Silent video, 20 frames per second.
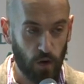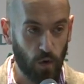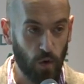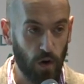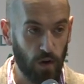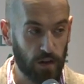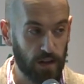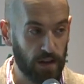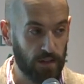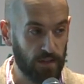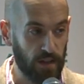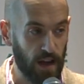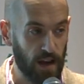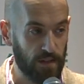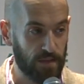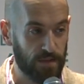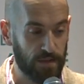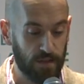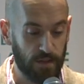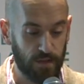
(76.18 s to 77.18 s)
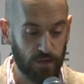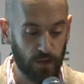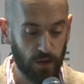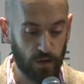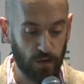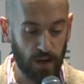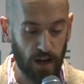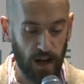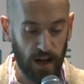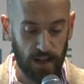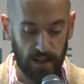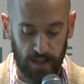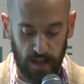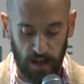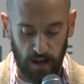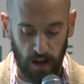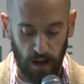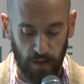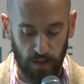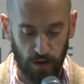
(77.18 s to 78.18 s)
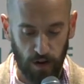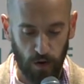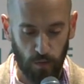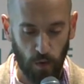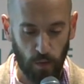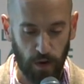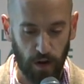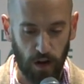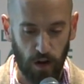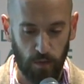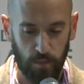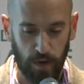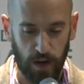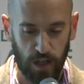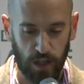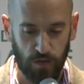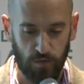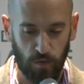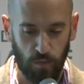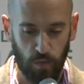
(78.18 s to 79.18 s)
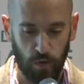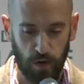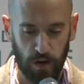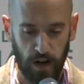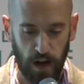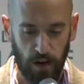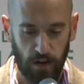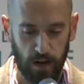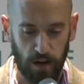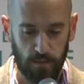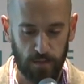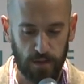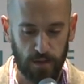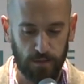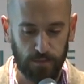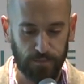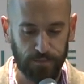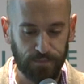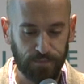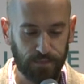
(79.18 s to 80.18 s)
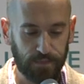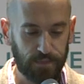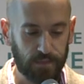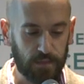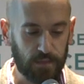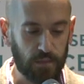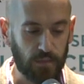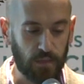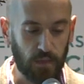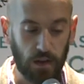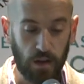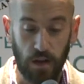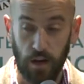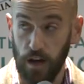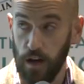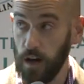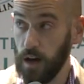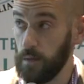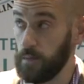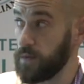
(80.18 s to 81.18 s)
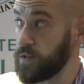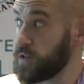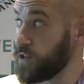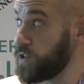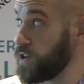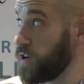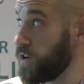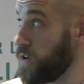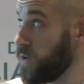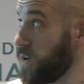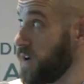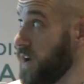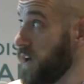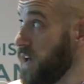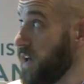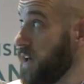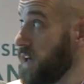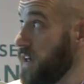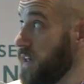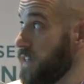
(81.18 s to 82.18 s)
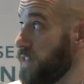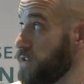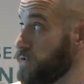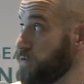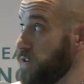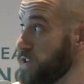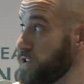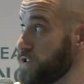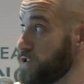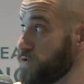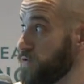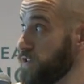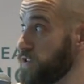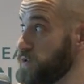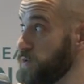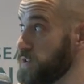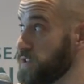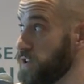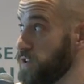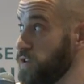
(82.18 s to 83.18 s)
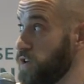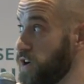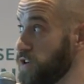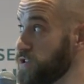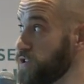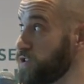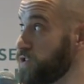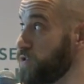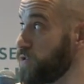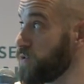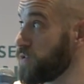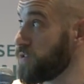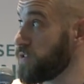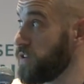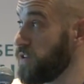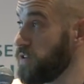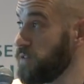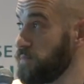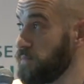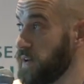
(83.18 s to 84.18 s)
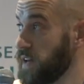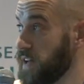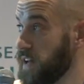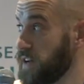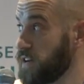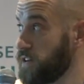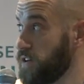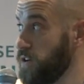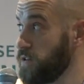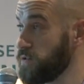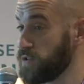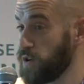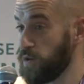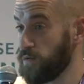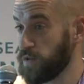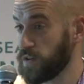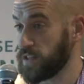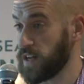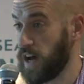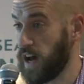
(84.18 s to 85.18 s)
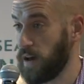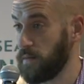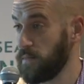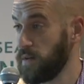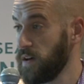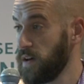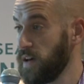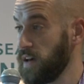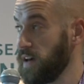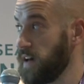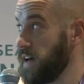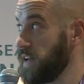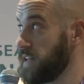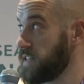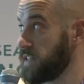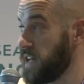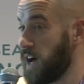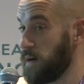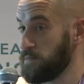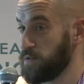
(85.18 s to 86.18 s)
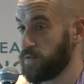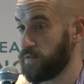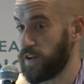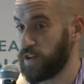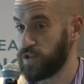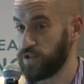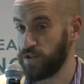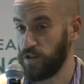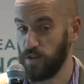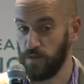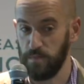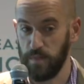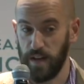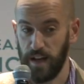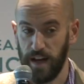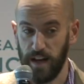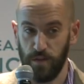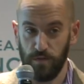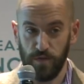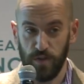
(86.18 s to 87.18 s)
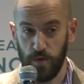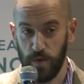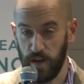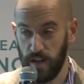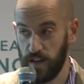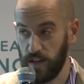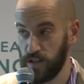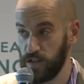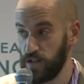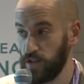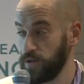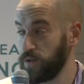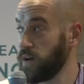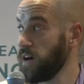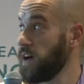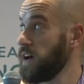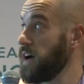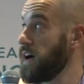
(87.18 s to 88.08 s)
quality of life for you guys and other what we call patient-reported outcomes. So the registry, so it's a longitudinal, meaning it goes over time, and it's observational, meaning I don't do anything to you,